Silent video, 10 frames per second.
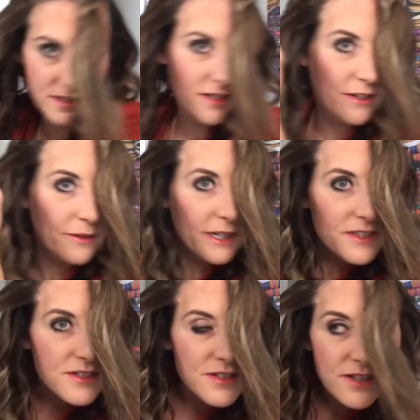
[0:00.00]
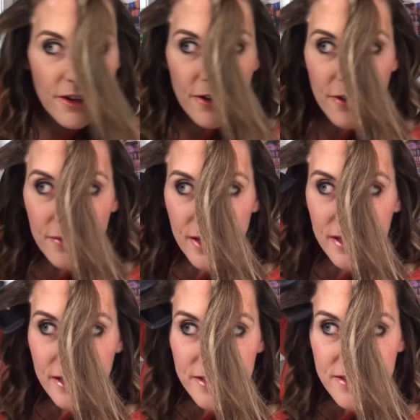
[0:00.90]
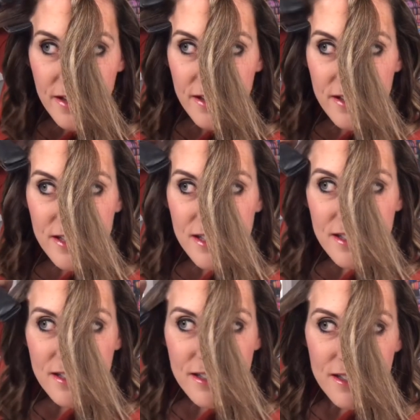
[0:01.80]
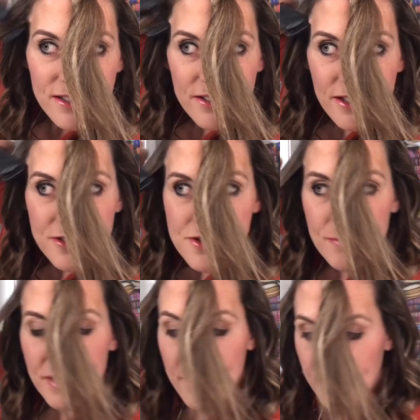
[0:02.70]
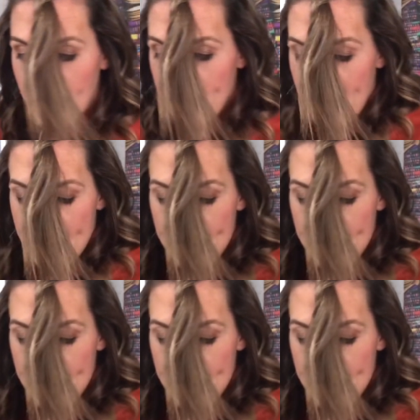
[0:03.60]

All right, so I need to touch it there a little bit.